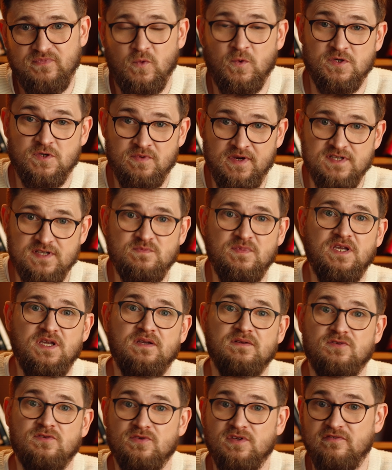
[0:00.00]
Which brings
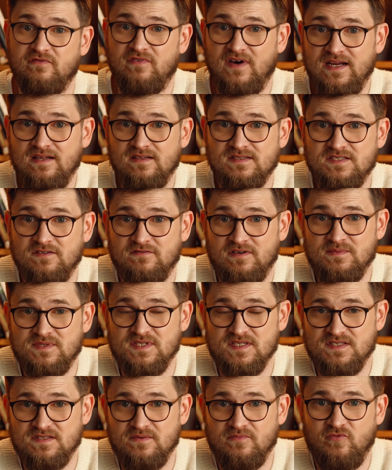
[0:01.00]
me to the final CRM
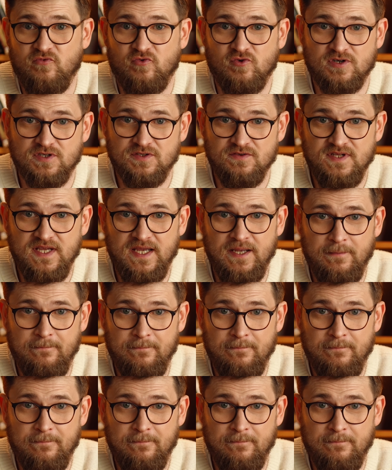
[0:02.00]
system for today.